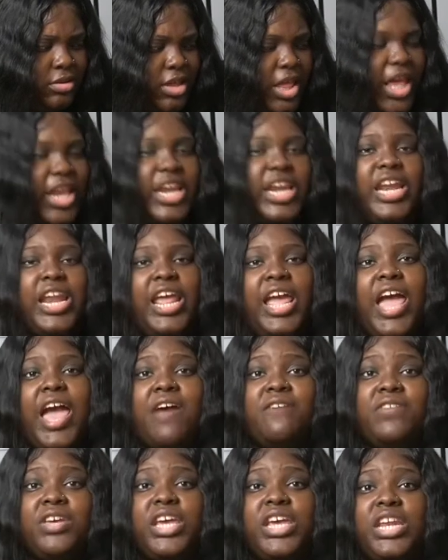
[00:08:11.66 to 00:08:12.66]
And then they
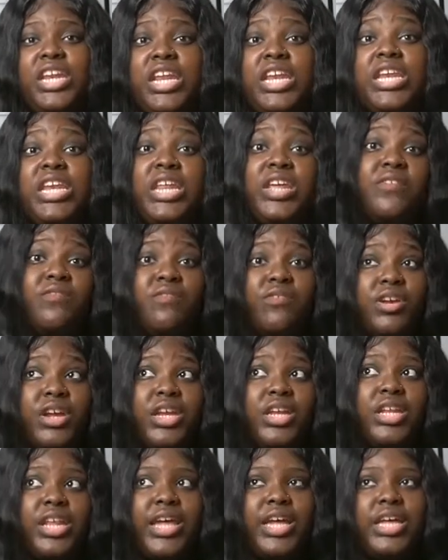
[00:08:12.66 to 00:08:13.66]
have it in a
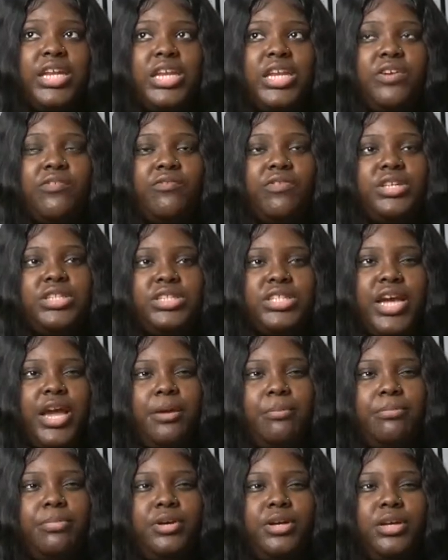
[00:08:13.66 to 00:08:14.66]
different, like a different
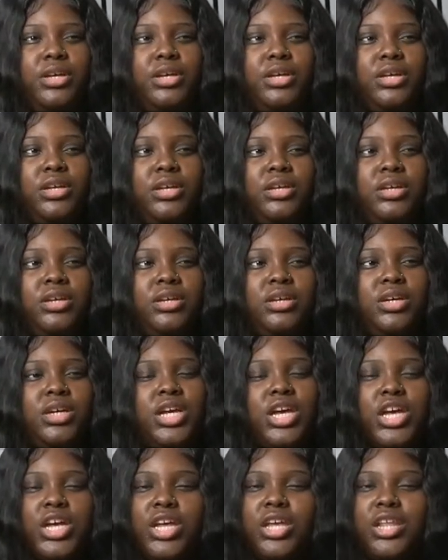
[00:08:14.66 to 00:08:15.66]
type of
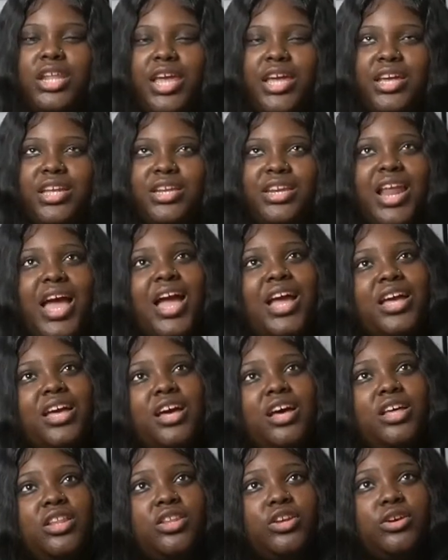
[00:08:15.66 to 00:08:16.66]
like not
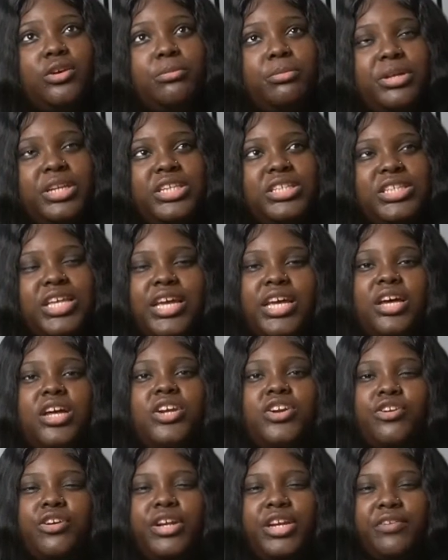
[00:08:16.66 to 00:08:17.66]
color but it's like
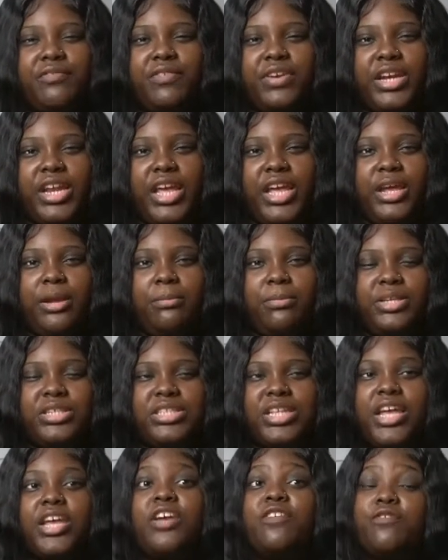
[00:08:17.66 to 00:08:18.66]
under a different name
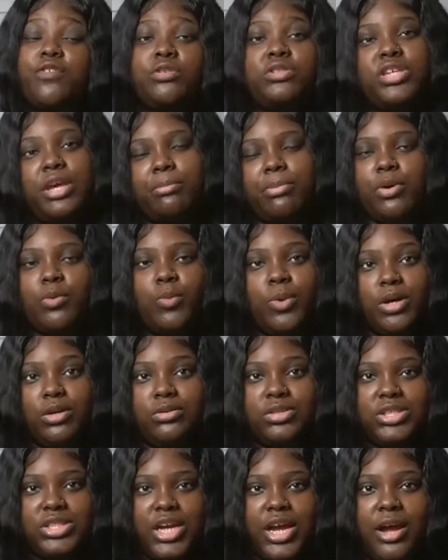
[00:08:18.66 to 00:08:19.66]
it's like if you type in
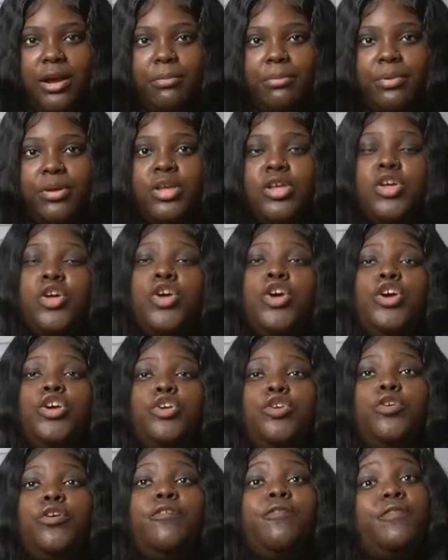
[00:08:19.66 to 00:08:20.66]
Willis top
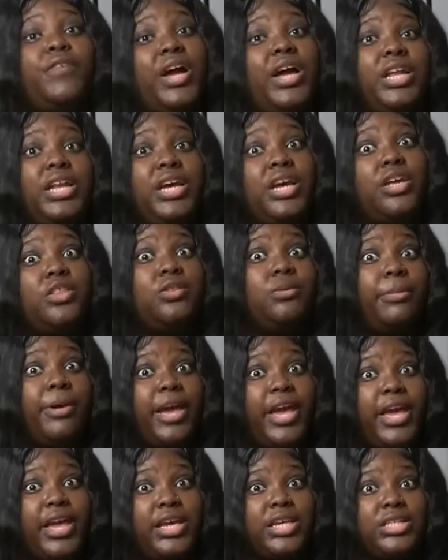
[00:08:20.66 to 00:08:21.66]
you'll find the other
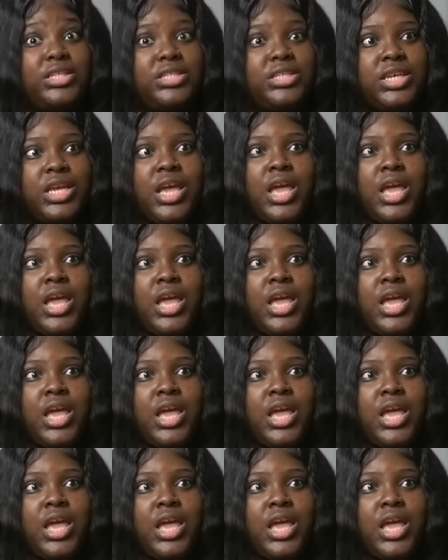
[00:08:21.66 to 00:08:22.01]
bags